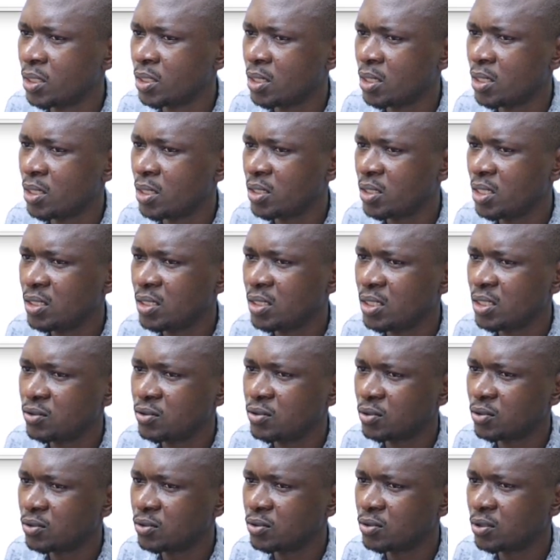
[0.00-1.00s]
I think this
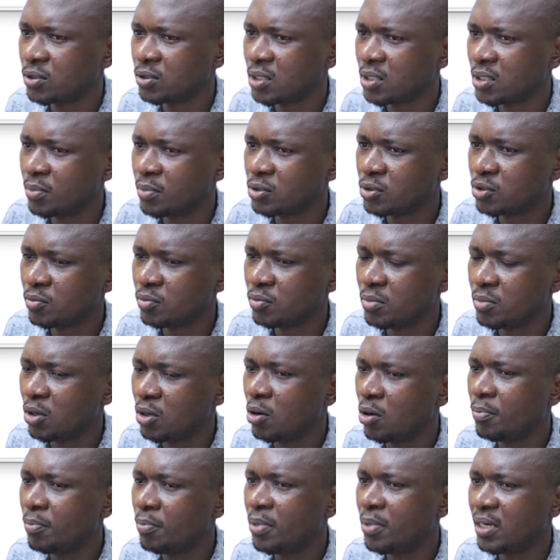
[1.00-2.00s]
was not supposed to be
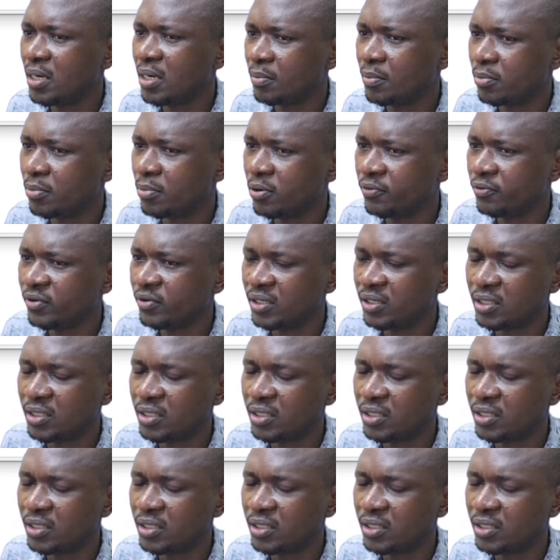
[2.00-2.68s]
opening profit.